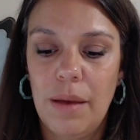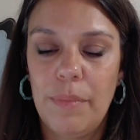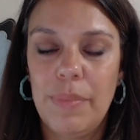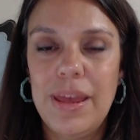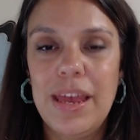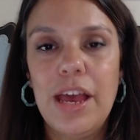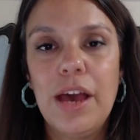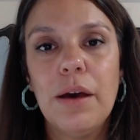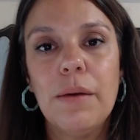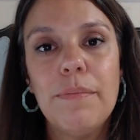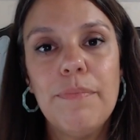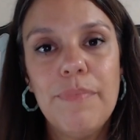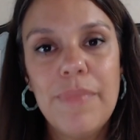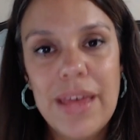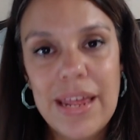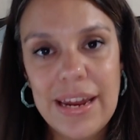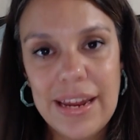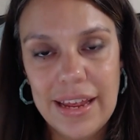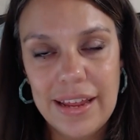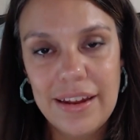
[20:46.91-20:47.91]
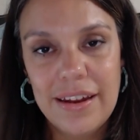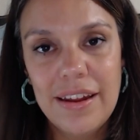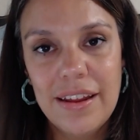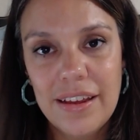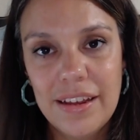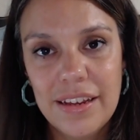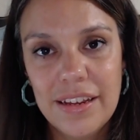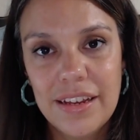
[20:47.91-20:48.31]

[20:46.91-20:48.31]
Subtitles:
be committed